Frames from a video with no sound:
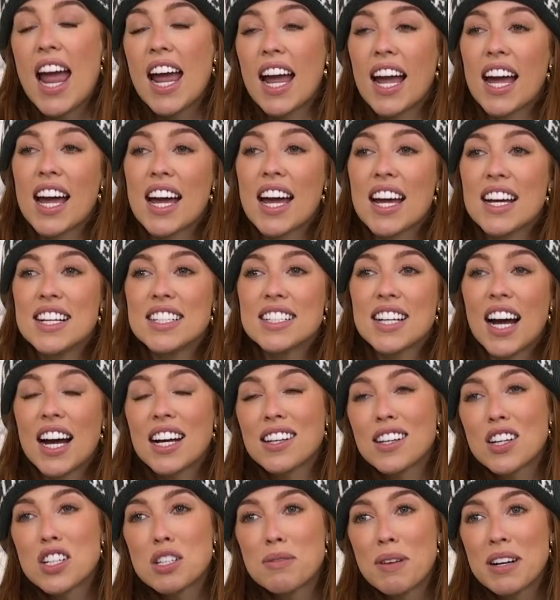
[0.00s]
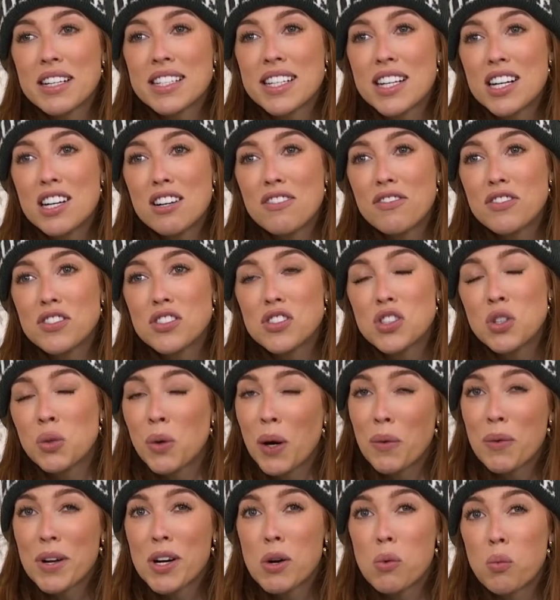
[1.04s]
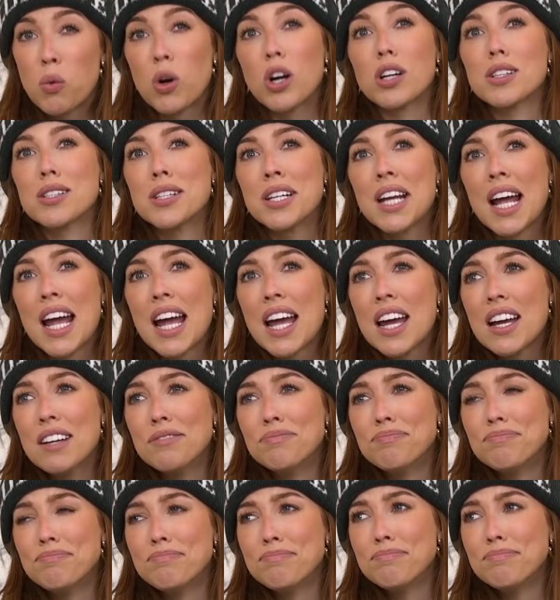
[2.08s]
And I thought to myself, do I want to work today?